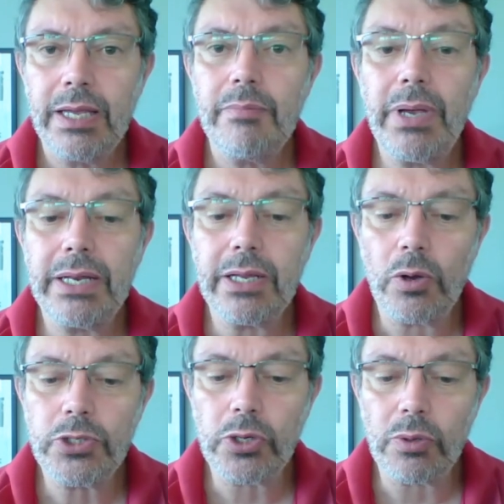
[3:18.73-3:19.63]

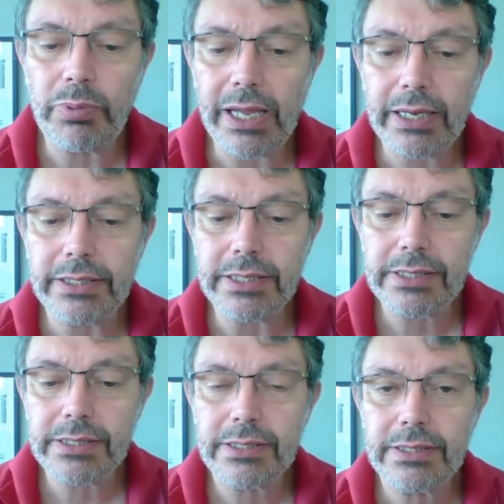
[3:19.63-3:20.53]
pedagogical
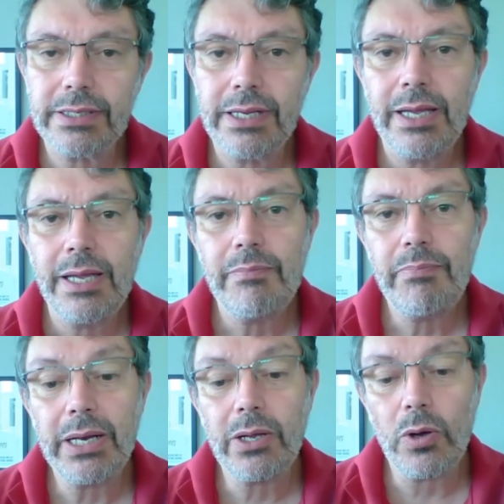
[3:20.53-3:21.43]
practice,
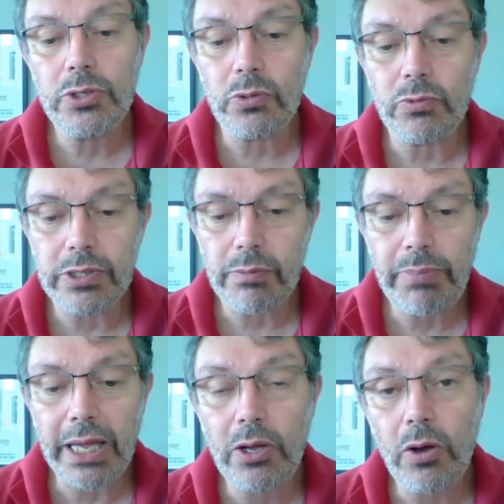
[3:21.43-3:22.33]

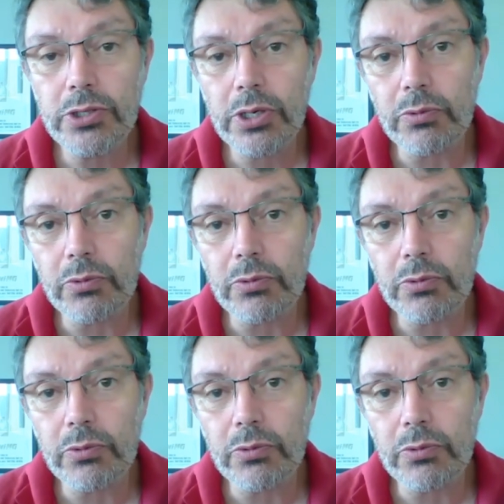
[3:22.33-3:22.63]
pedagogical